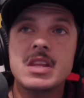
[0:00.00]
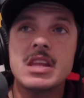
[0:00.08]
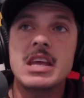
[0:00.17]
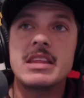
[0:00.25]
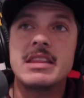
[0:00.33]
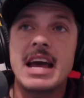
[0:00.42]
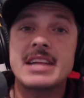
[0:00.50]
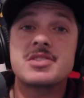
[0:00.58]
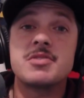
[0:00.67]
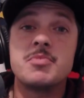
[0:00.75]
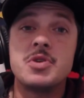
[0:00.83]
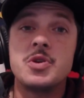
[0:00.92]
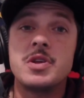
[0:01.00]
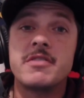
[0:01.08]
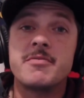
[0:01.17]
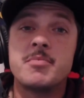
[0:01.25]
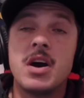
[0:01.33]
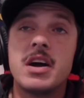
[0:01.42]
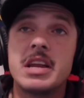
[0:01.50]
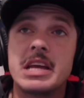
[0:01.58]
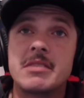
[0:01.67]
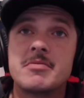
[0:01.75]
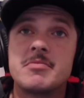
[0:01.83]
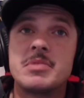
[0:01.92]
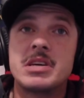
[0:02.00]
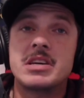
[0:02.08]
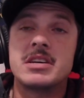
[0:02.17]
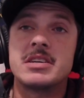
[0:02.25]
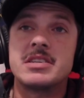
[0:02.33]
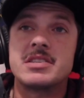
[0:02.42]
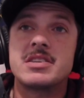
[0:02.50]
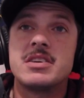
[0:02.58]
And that's the beauty of putting, because